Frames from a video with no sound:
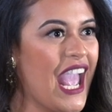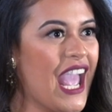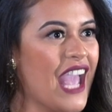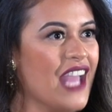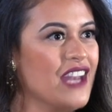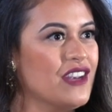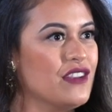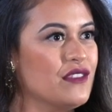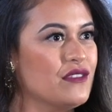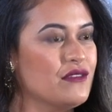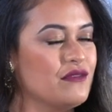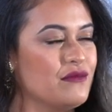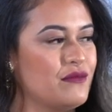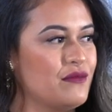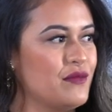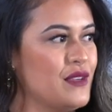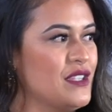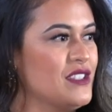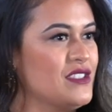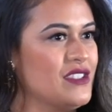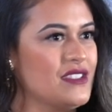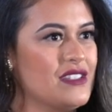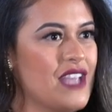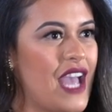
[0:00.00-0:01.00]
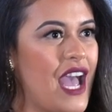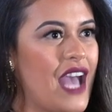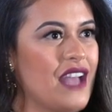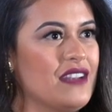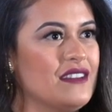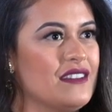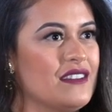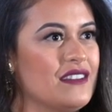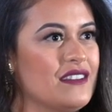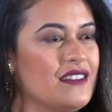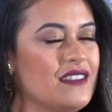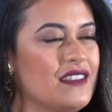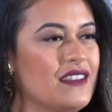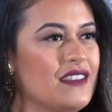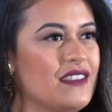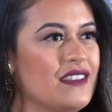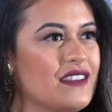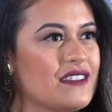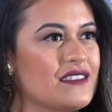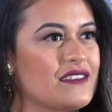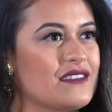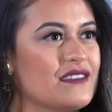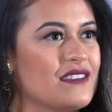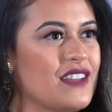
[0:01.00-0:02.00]
And we just had
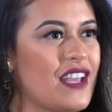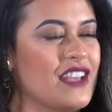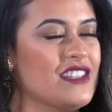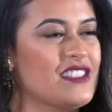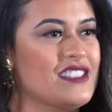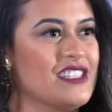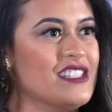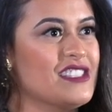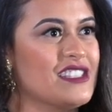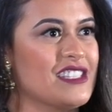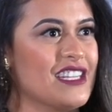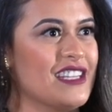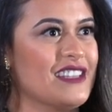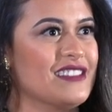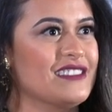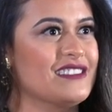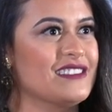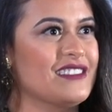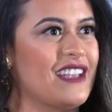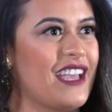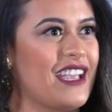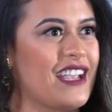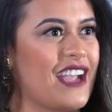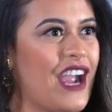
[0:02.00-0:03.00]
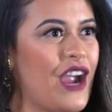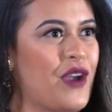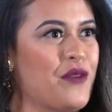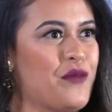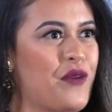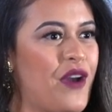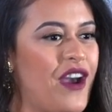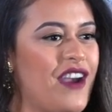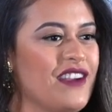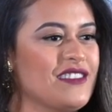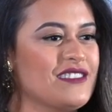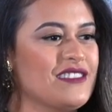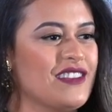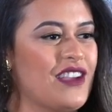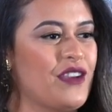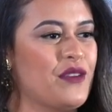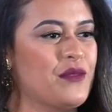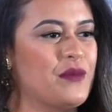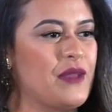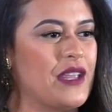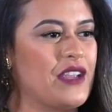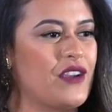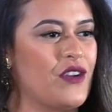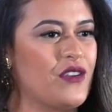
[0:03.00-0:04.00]
assistants. Like, I walked,
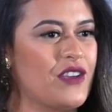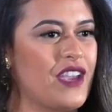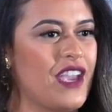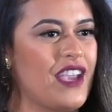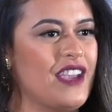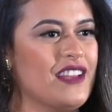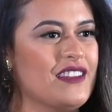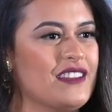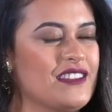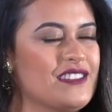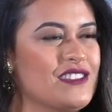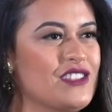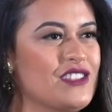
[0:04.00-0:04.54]
I'm like, okay,